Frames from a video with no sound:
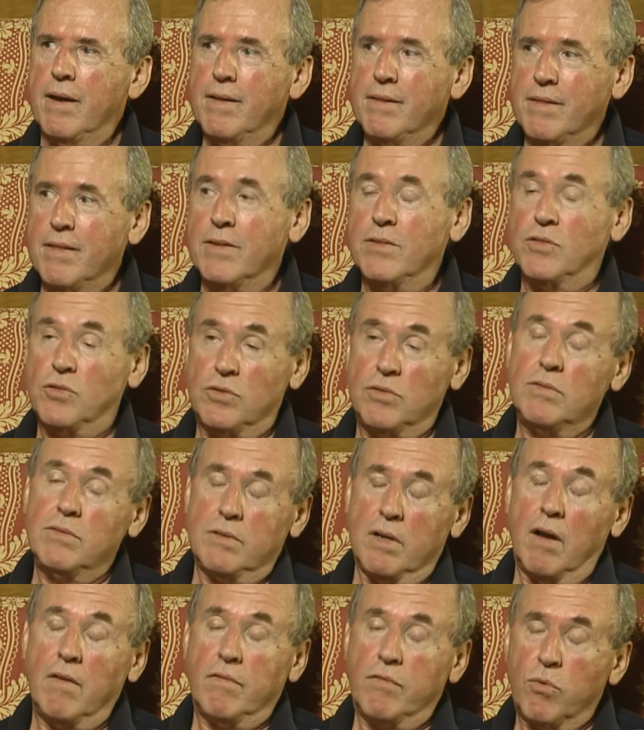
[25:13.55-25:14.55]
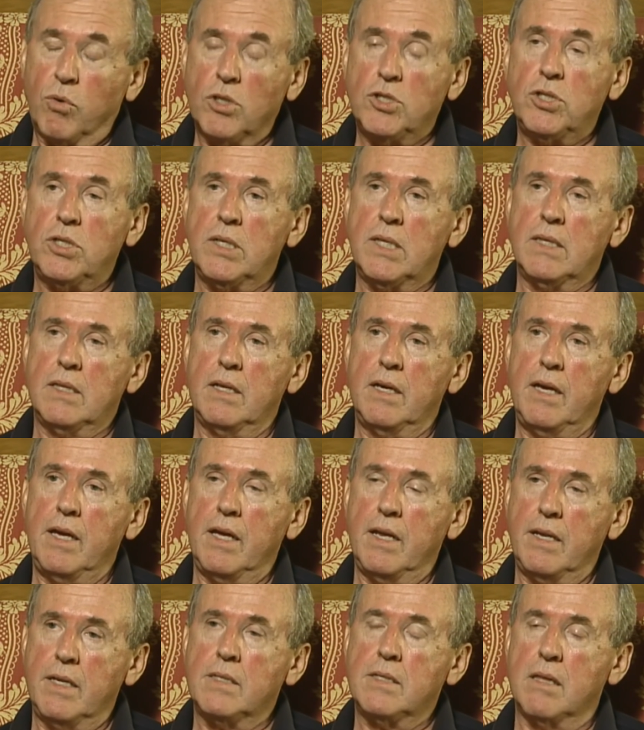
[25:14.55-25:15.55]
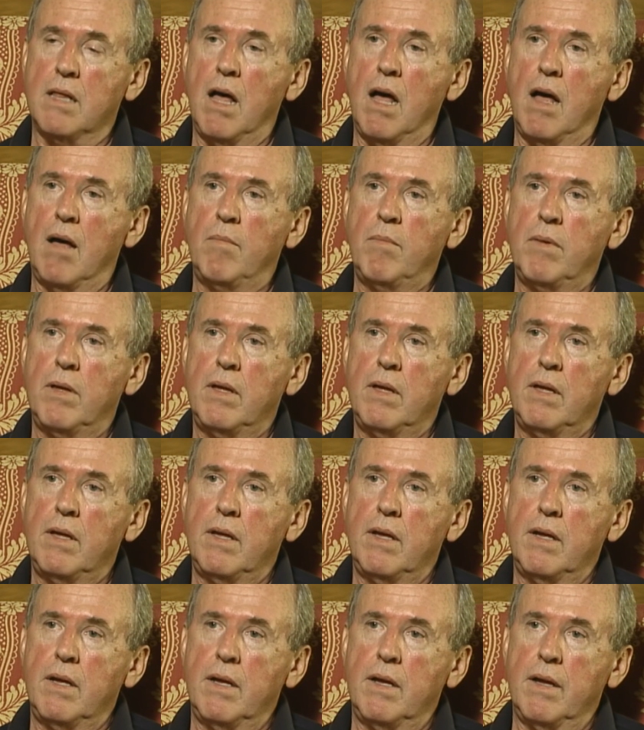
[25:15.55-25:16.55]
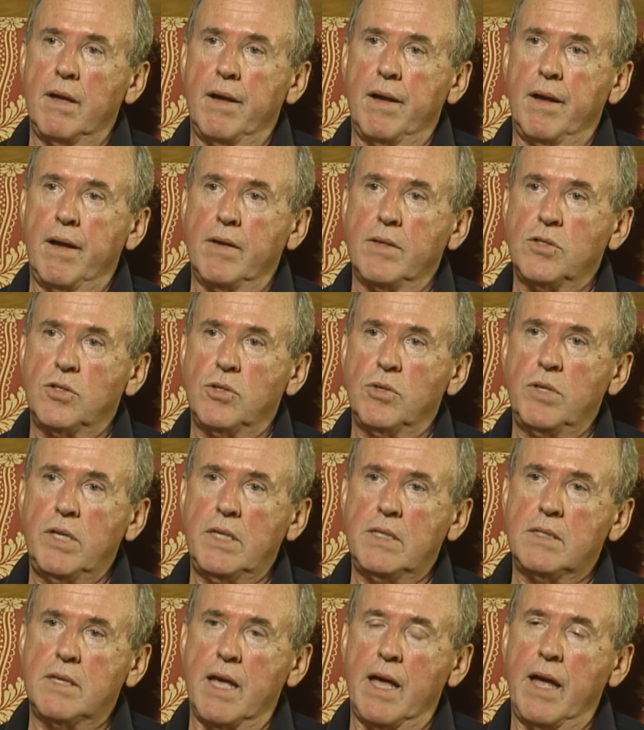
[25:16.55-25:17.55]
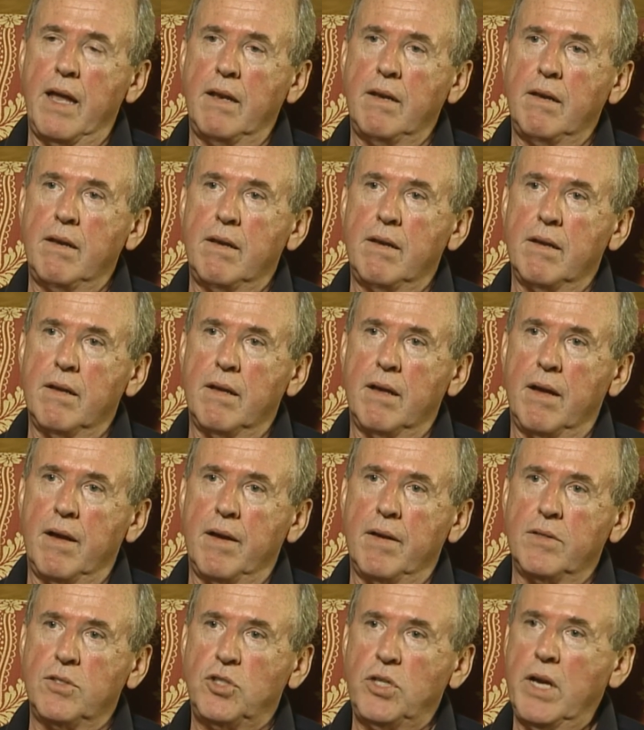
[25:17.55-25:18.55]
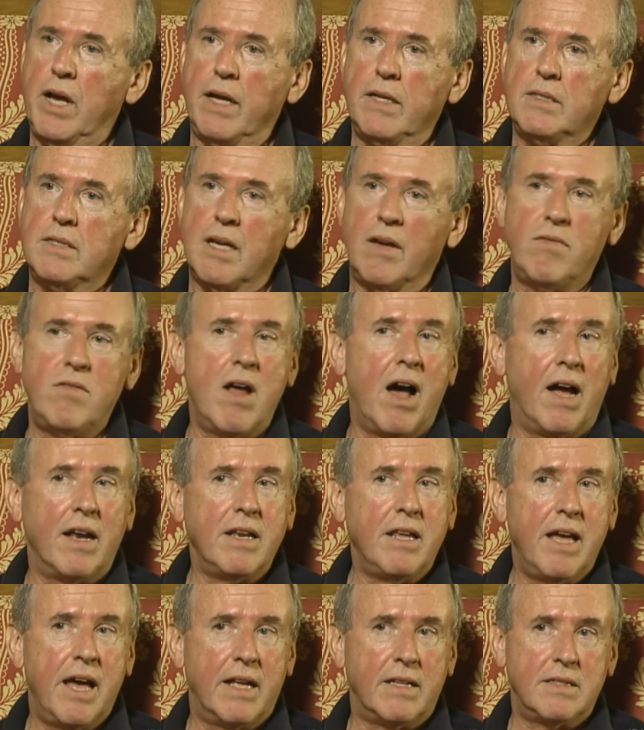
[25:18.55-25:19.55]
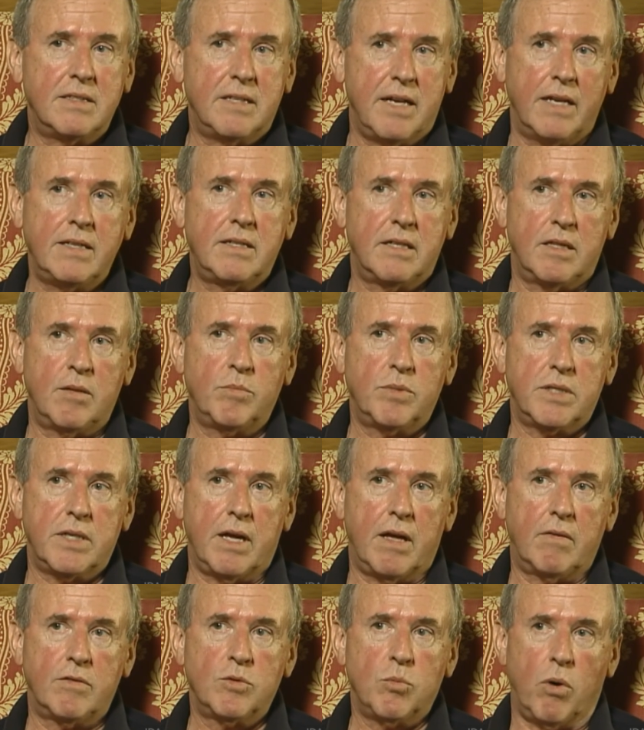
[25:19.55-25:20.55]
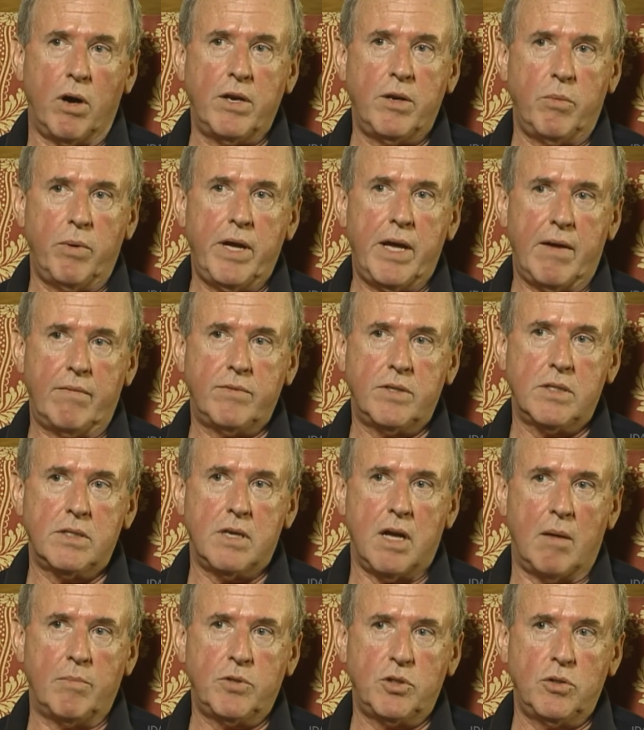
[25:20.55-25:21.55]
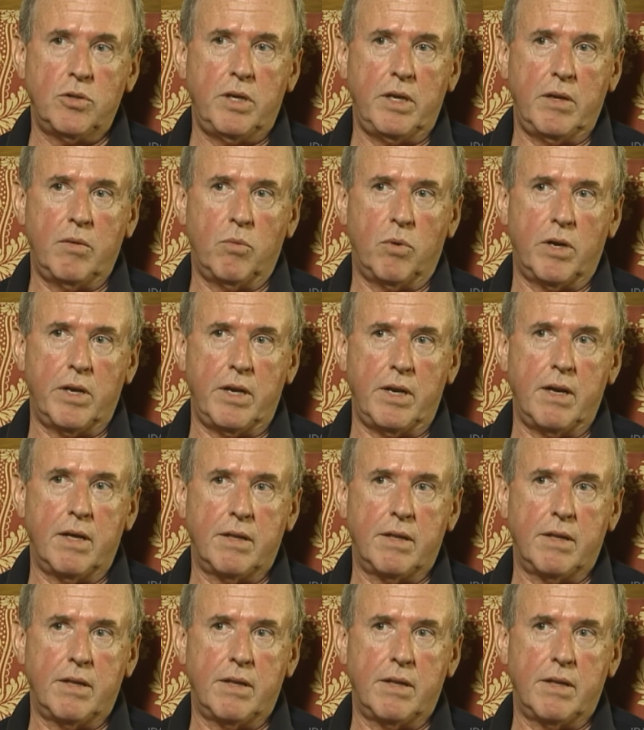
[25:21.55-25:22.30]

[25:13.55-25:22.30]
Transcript: the, unfortunately, in Islam, uh, Sunnis and uh, Shiites have not yet said to themselves, why do we have to stop shooting so perhaps one a, another?